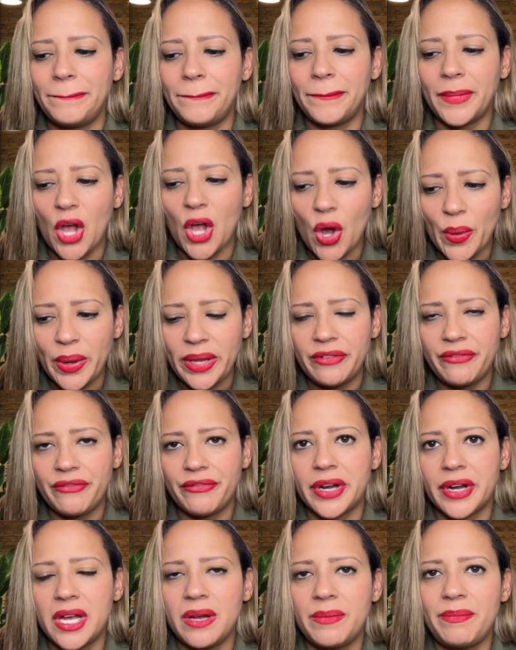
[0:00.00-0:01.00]
going
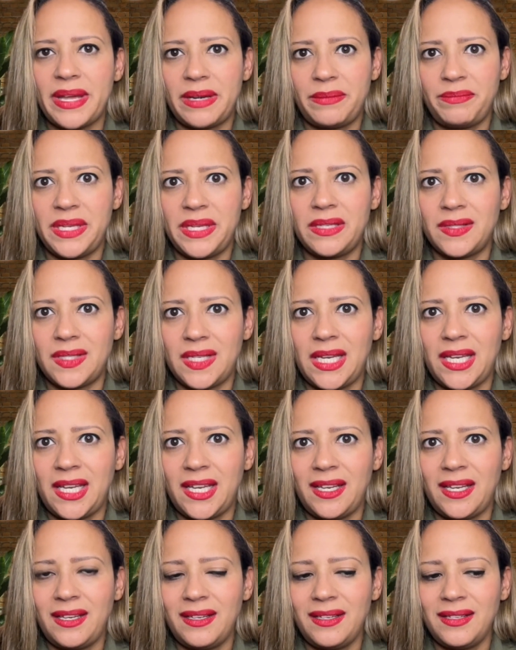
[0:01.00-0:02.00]
from
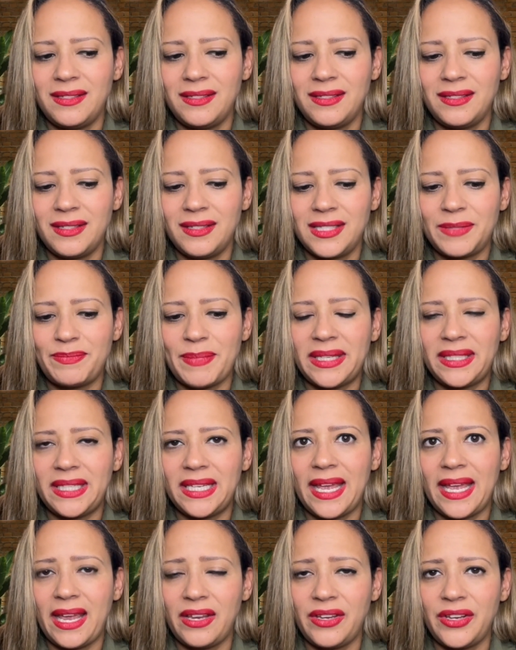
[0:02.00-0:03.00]
NBC, spending
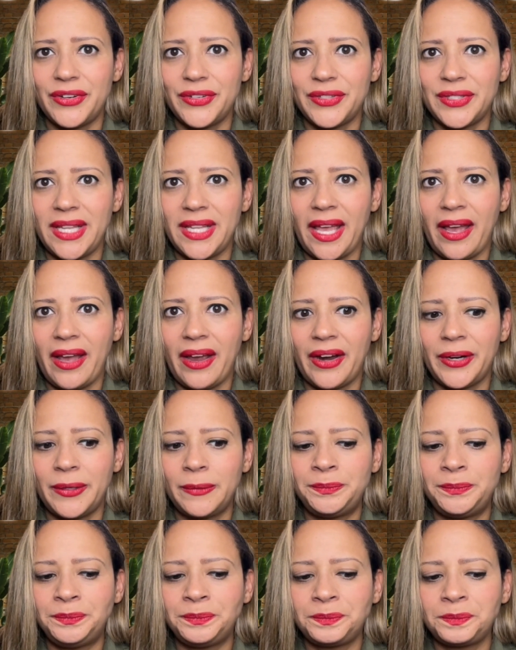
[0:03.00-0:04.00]
8 years there,
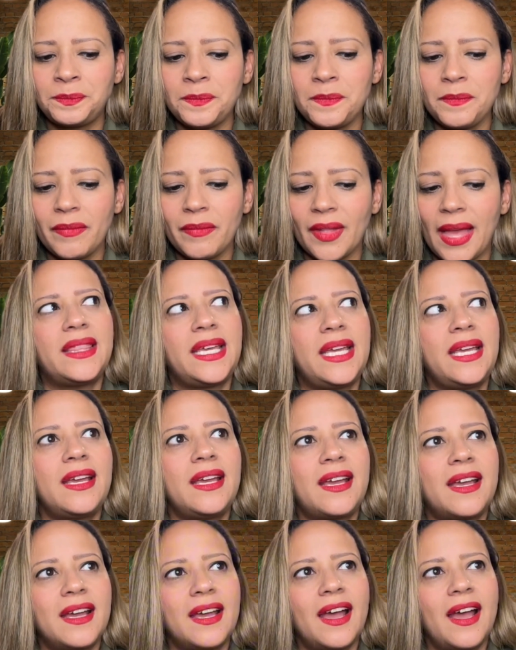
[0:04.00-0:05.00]

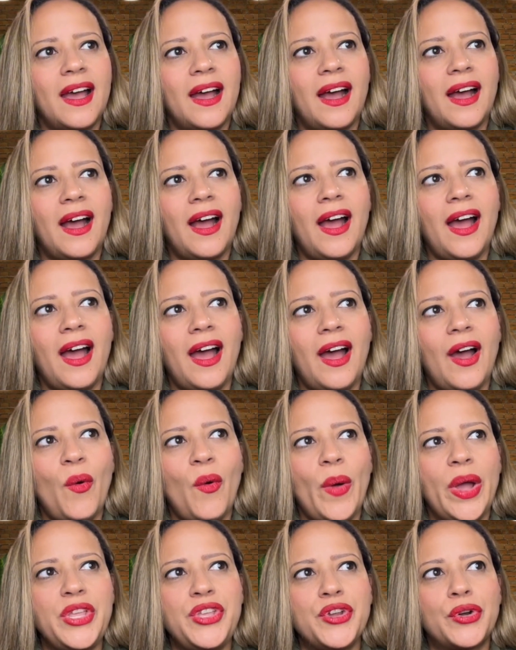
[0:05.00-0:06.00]
think
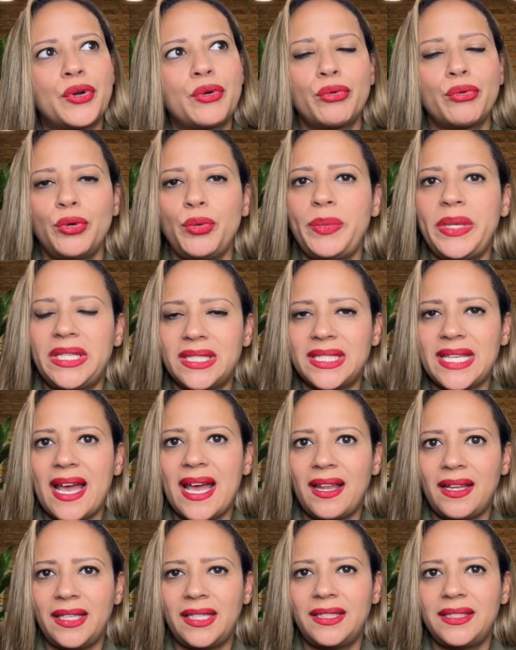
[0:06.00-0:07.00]
when you're grooming
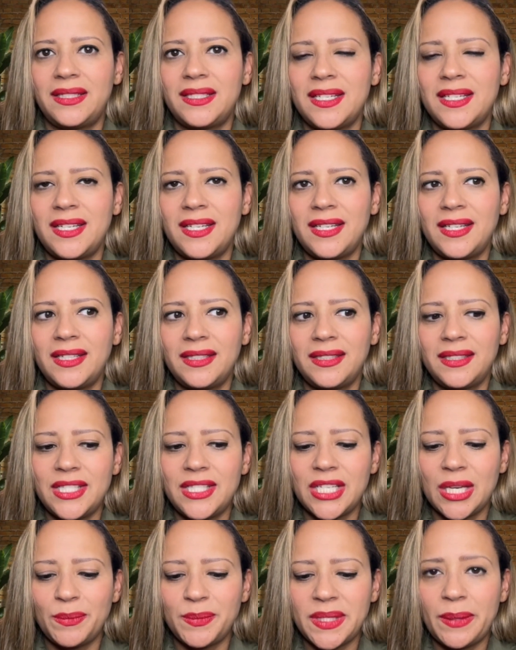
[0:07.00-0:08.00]
talent,
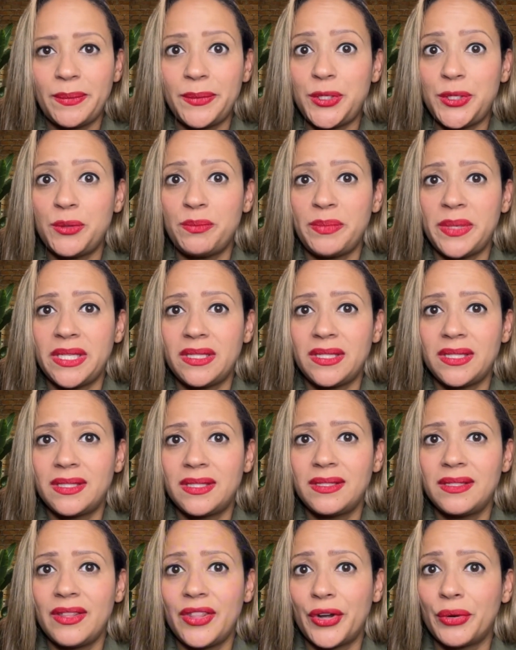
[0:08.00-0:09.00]
sometimes you miss
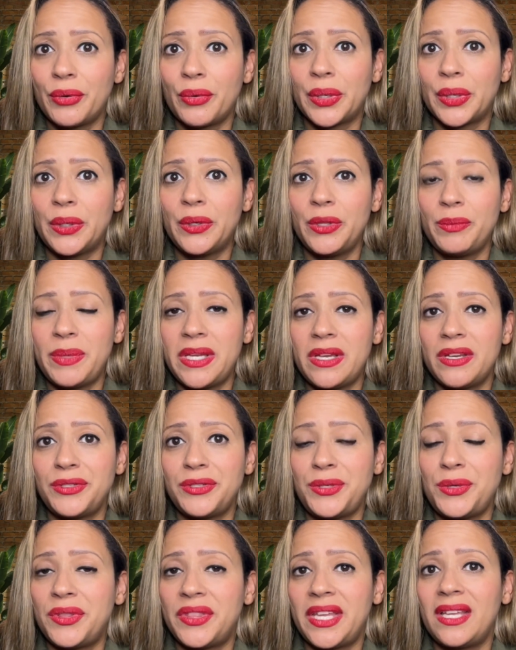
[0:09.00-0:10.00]
their growth because
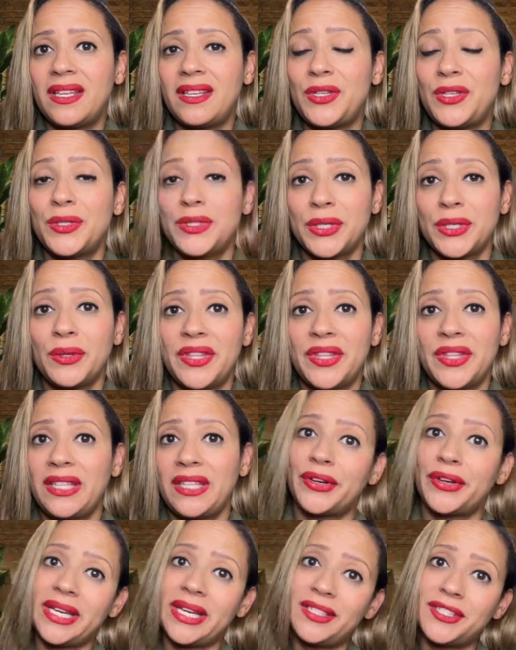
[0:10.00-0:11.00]
you still think
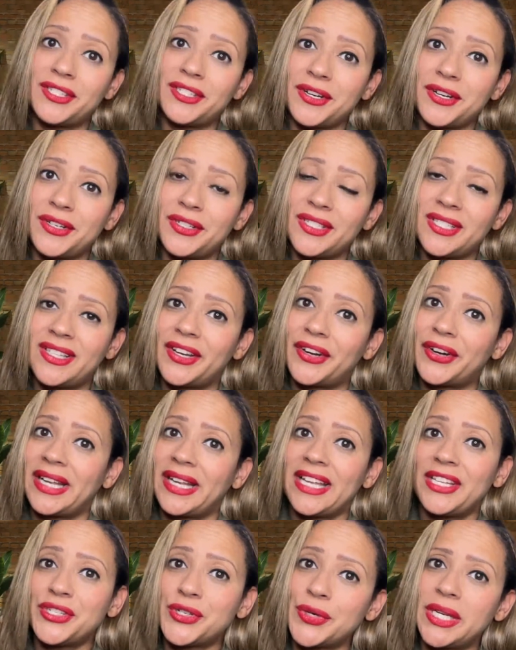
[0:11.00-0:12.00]
they're interns, they're
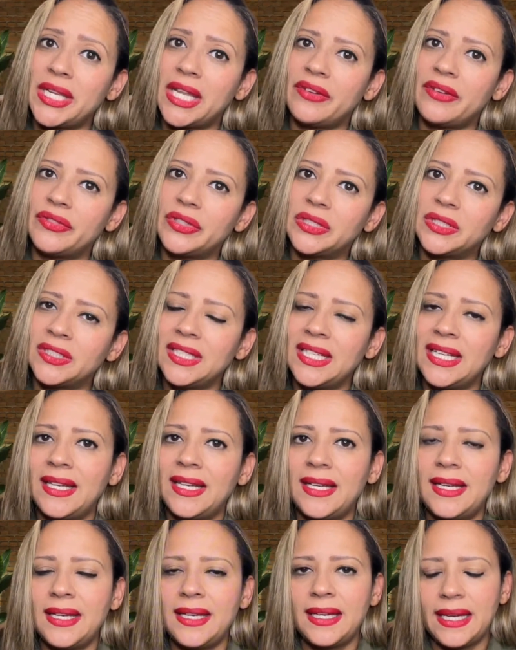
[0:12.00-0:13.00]
entry level.
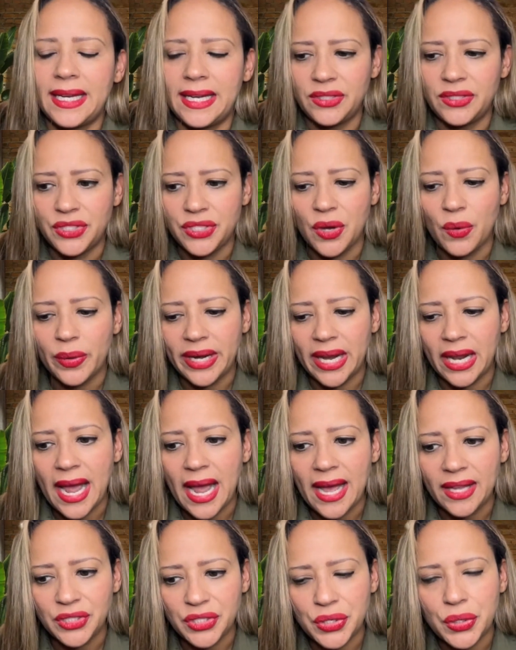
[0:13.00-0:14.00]
And so when I
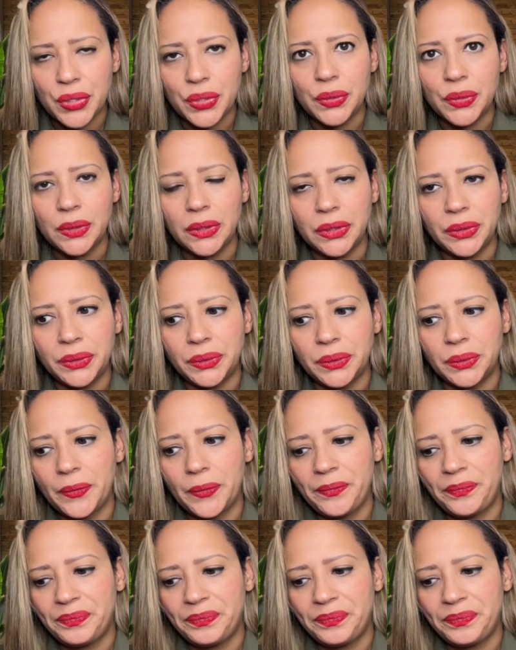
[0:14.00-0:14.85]
got to Hulu,